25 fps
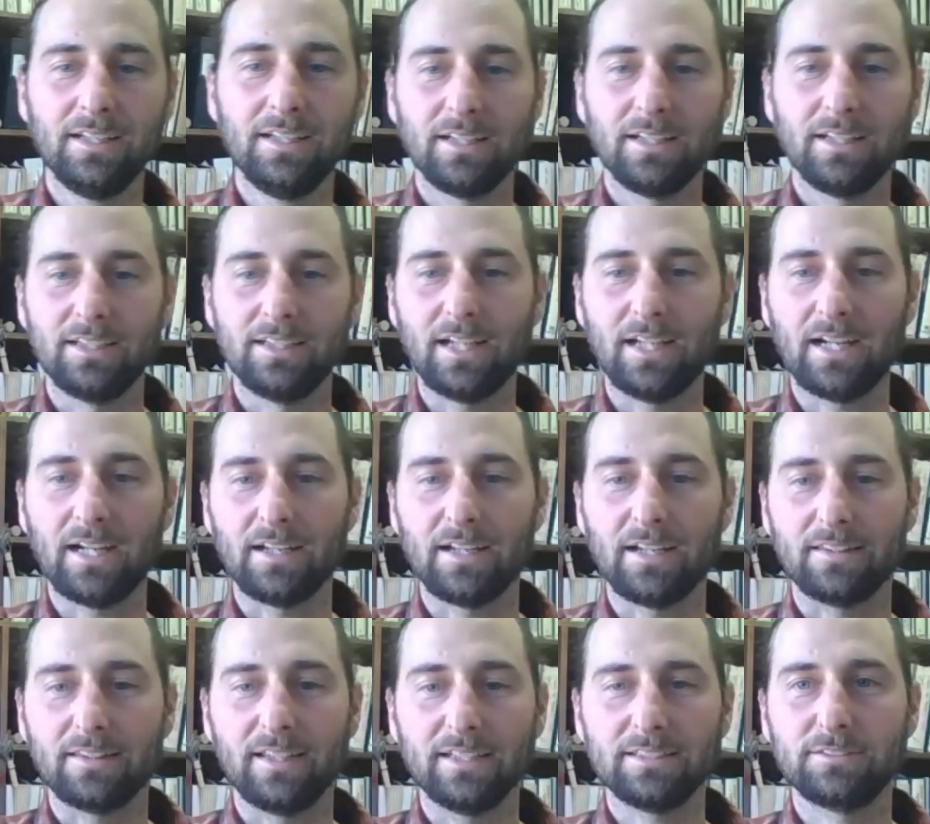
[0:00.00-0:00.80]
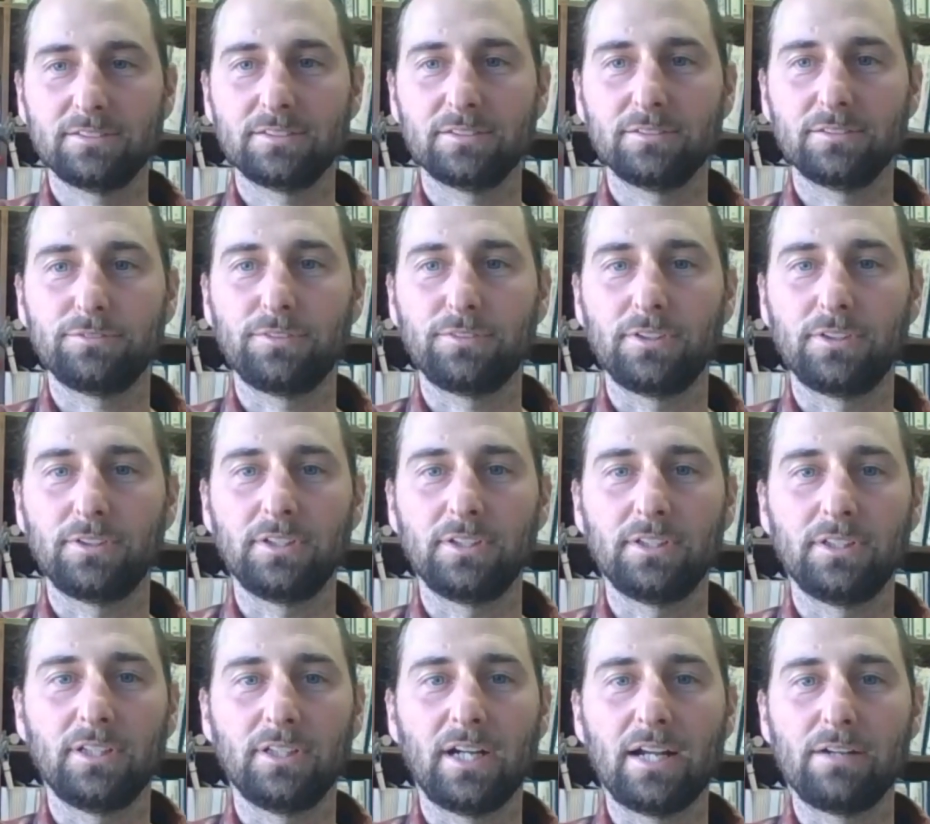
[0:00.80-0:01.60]
yeah, thanks
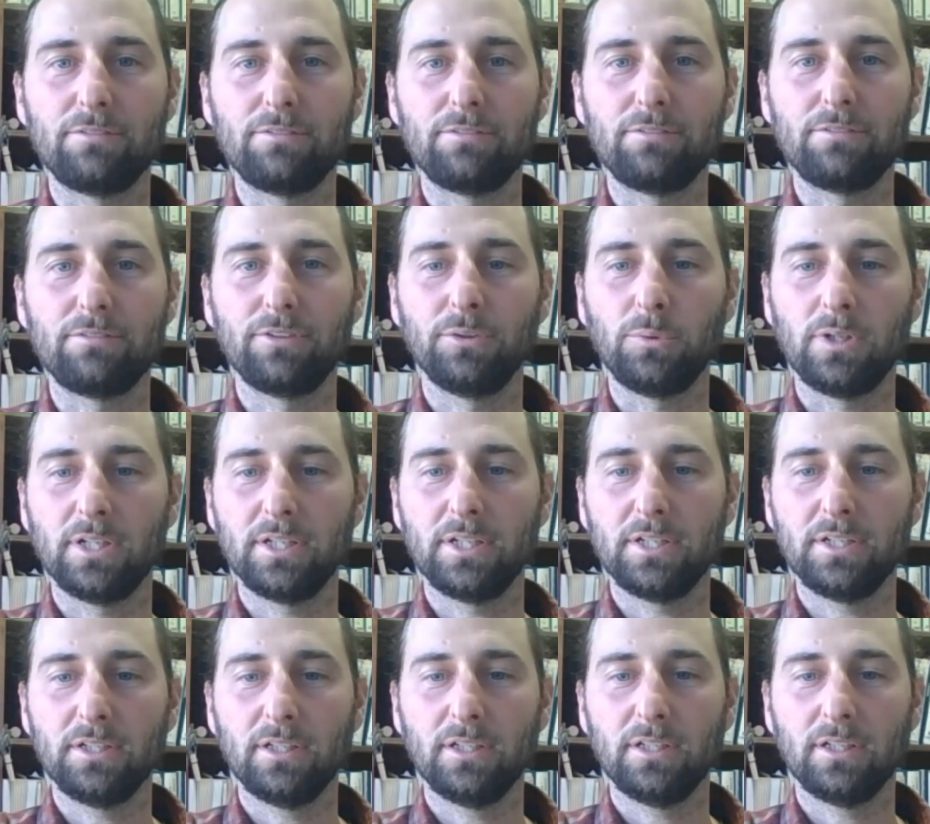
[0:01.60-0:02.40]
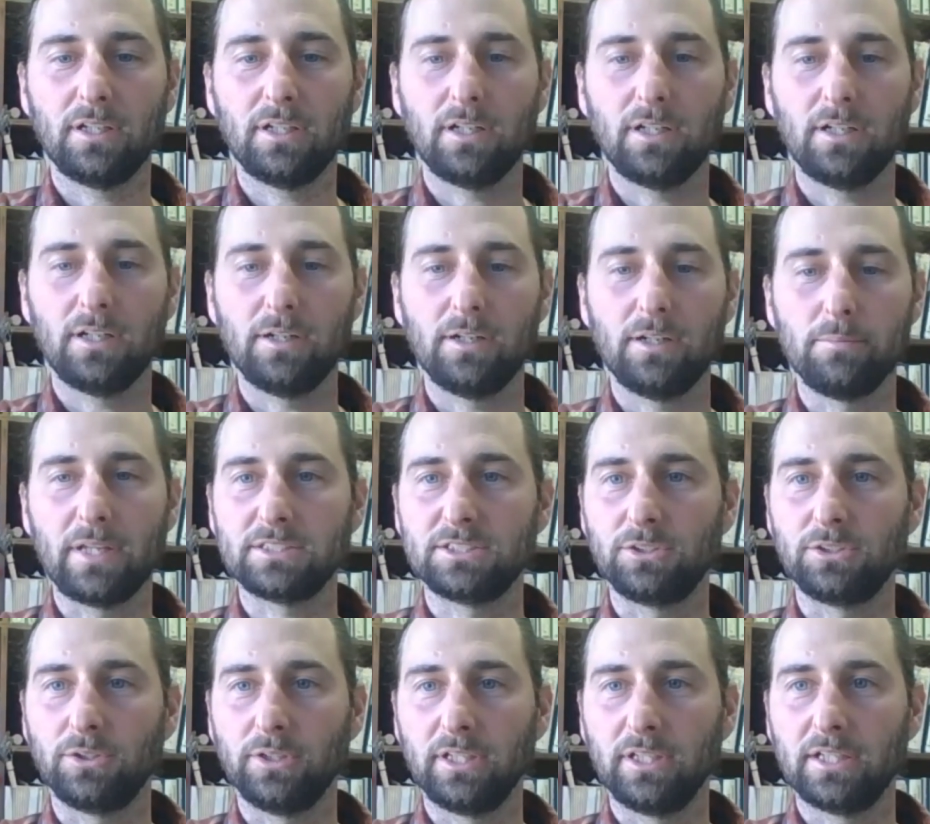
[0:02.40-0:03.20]
for
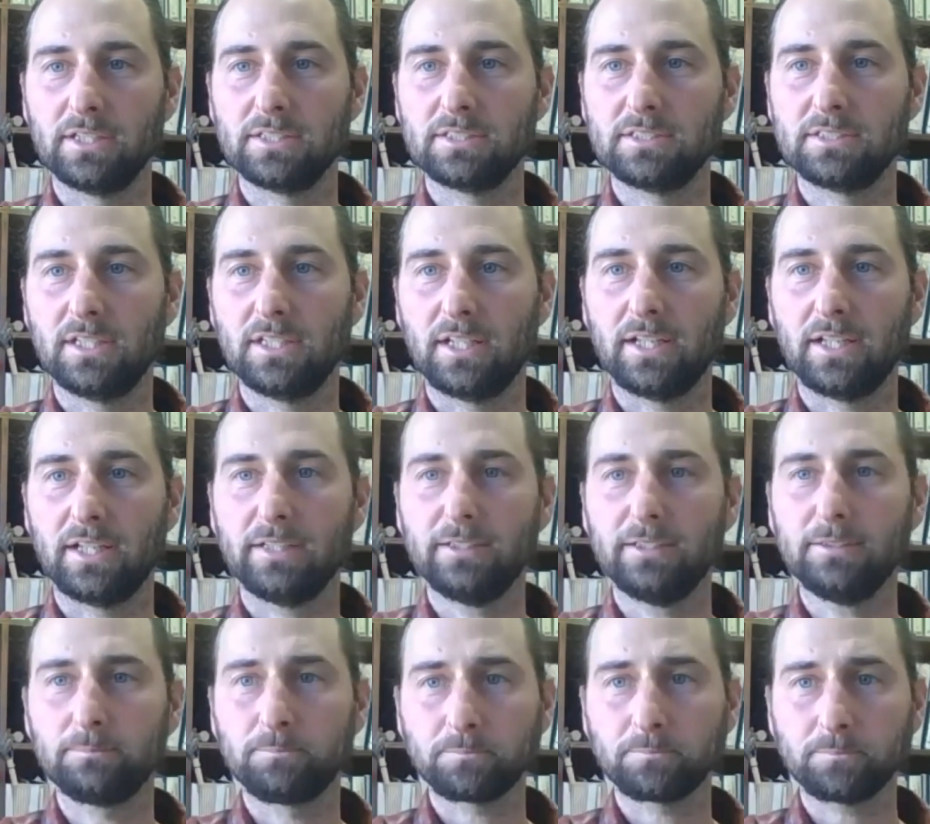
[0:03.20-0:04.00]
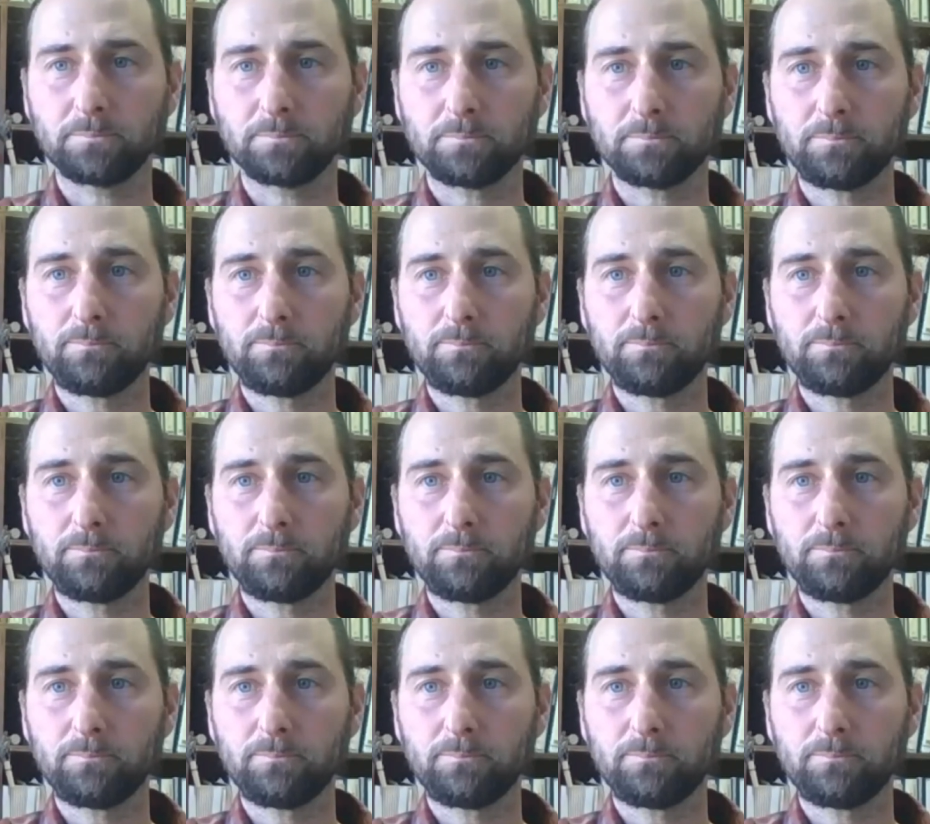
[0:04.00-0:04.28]
everyone that's joining us today.